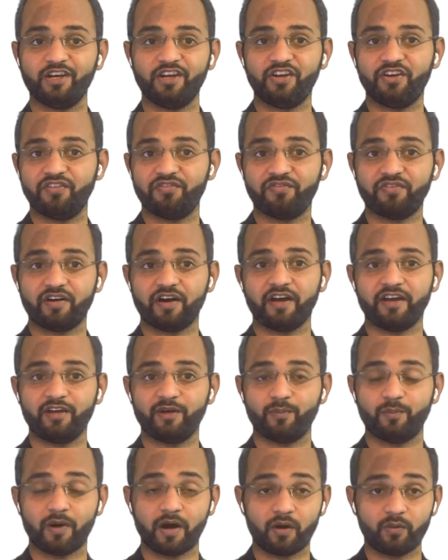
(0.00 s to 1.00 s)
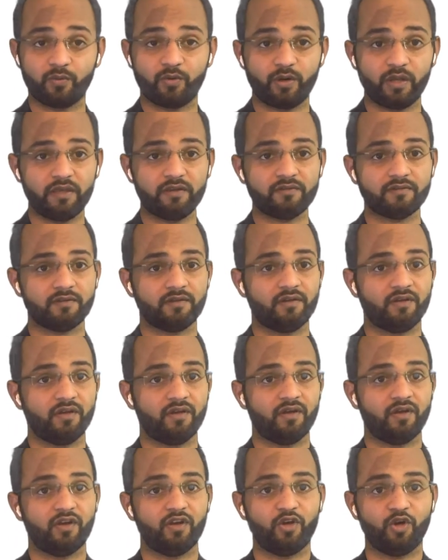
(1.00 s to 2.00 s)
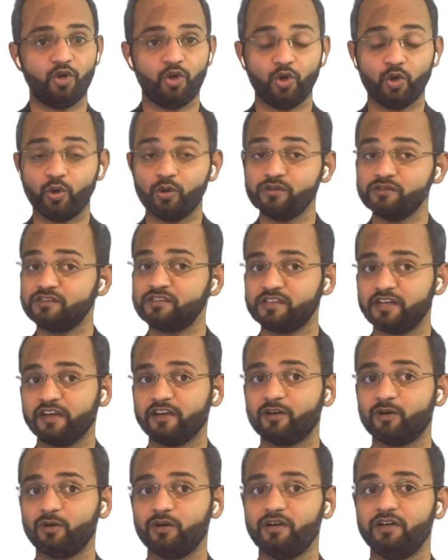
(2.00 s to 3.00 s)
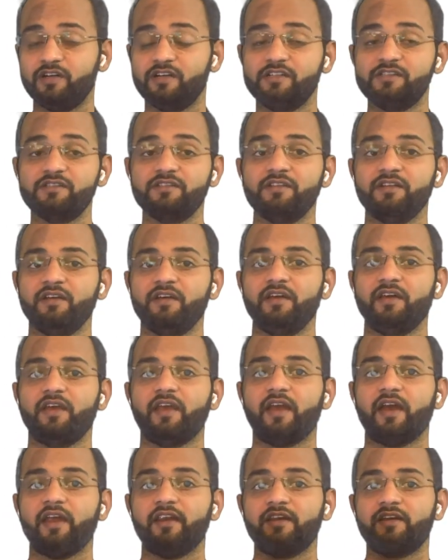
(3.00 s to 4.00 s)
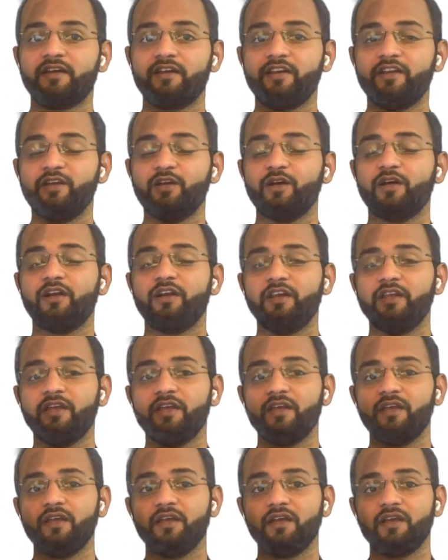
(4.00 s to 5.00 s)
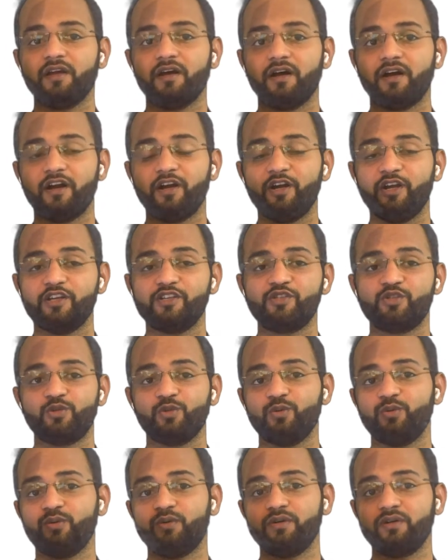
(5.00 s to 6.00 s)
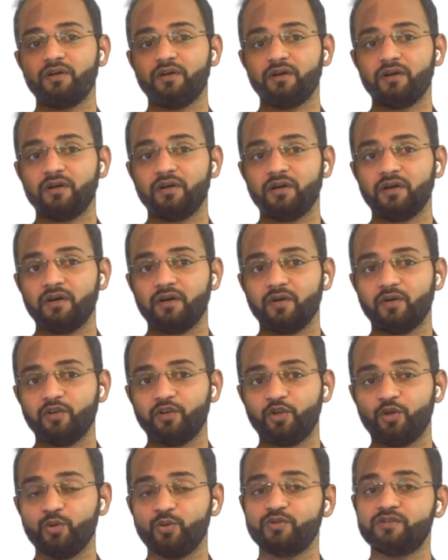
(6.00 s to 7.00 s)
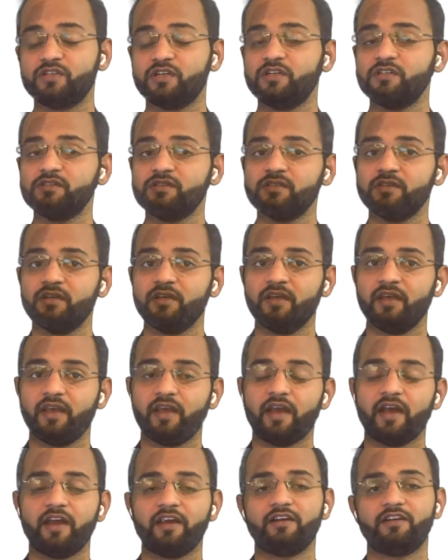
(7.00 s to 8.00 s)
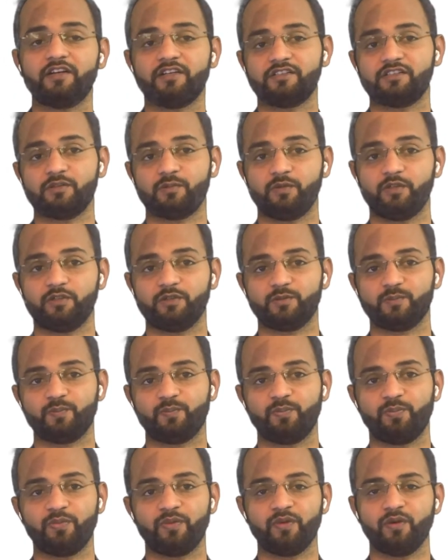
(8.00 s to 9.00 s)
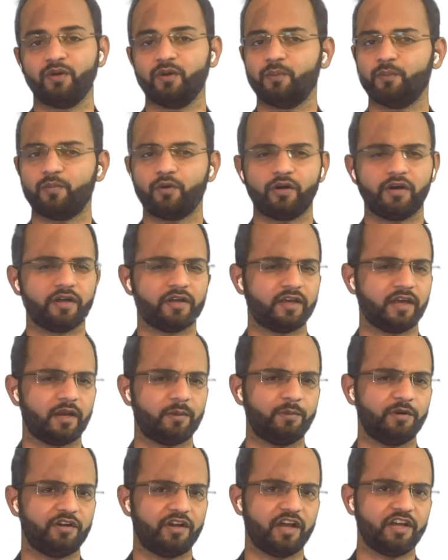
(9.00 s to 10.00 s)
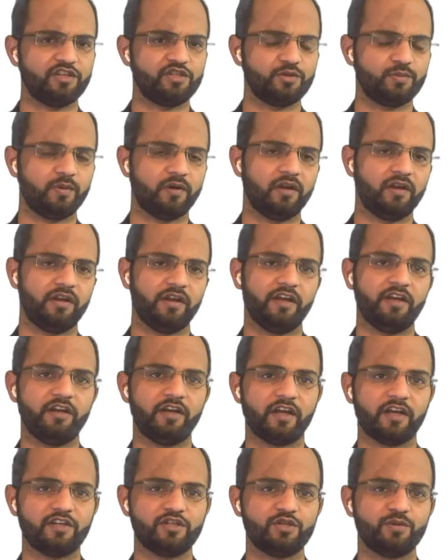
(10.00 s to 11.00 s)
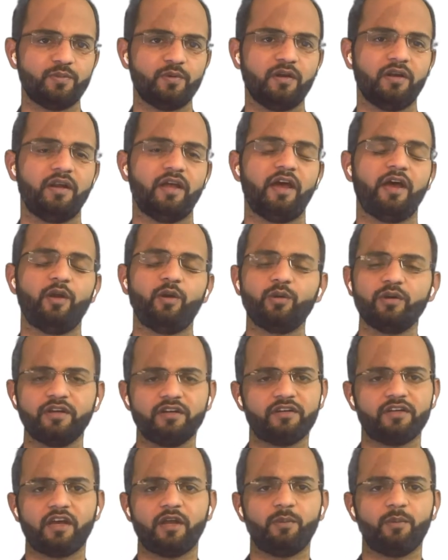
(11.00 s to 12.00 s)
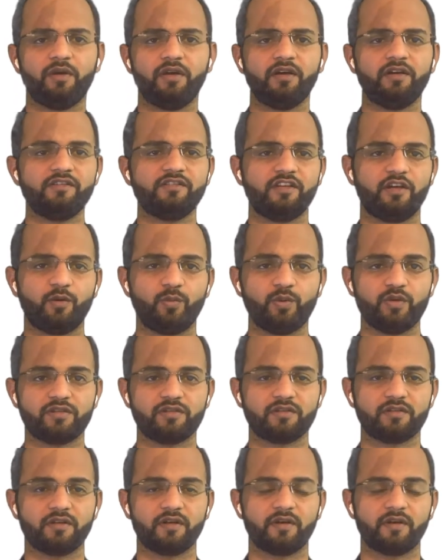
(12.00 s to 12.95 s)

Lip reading: defined boundaries, known stakeholders, and clearly understood users and customers. Product can be tangible, intangible, or it can be a service.